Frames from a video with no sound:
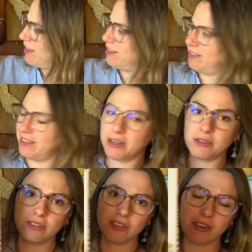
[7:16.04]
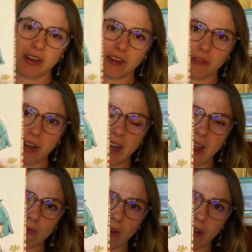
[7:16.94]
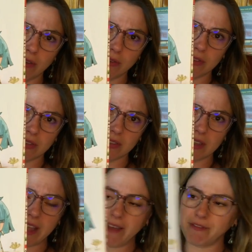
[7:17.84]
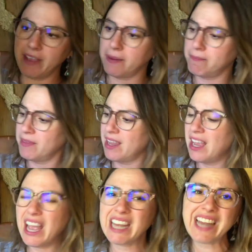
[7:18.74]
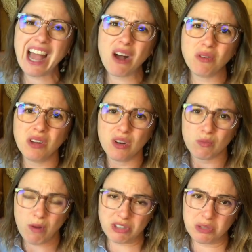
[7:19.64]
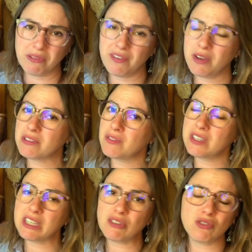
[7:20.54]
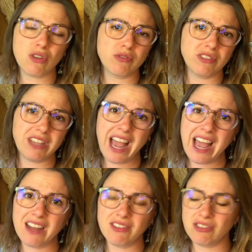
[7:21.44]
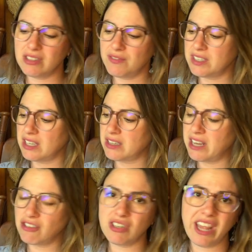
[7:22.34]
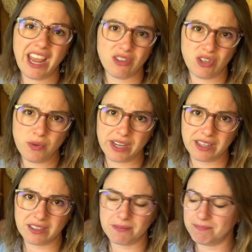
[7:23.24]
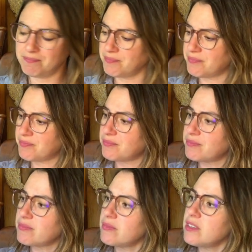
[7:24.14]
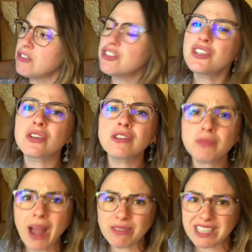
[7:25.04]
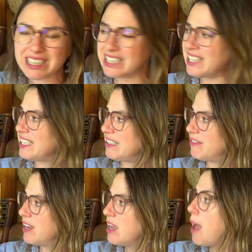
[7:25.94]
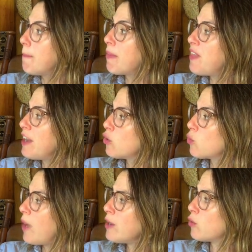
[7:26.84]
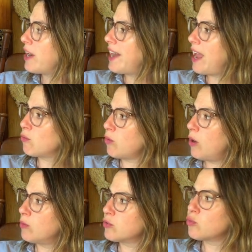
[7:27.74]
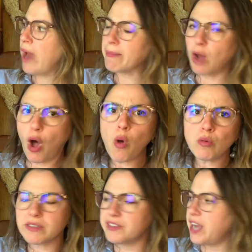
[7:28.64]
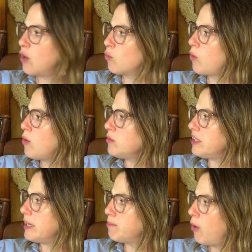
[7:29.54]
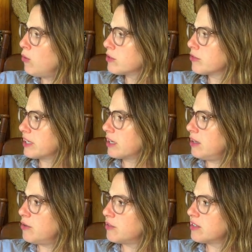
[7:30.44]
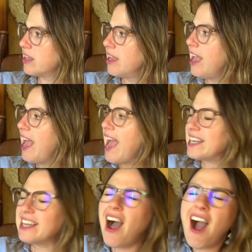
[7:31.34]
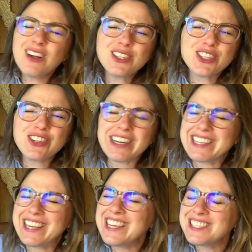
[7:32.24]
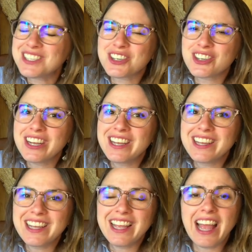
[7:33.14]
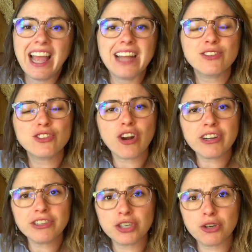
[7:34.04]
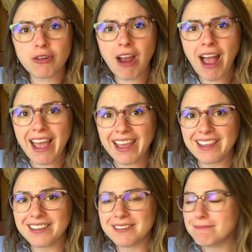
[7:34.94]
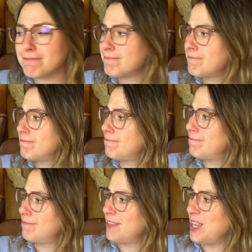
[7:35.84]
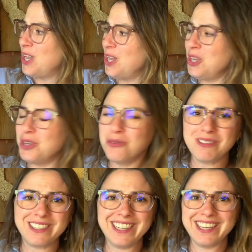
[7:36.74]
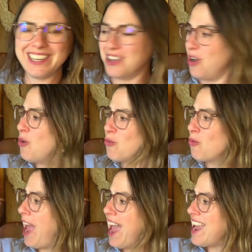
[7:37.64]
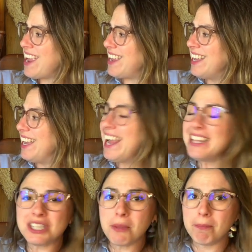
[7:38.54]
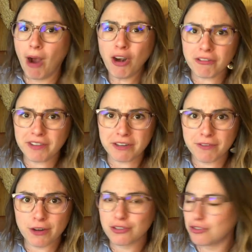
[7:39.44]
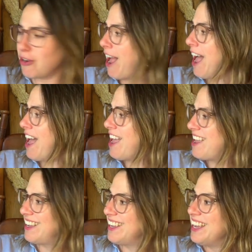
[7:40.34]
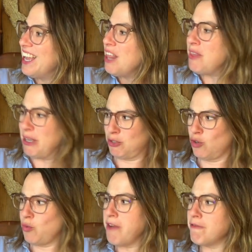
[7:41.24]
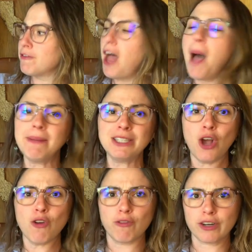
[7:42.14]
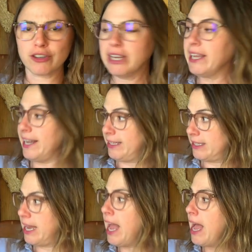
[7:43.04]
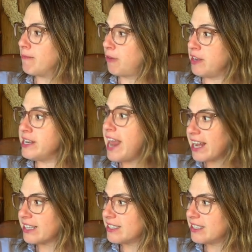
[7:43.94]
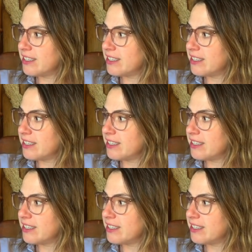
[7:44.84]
And there's her great Aunt Rose laughing. And now Rosie Revere is feeling so sad. She's feeling like she can't do it. She turned round to leave, but then great-great-aunt Rose grabbed hold of young Rosie and pulled her in close and hugged her and kissed her and started to cry. "You did it! Hooray! It's the perfect first try! This great flop is over. It's time for the next."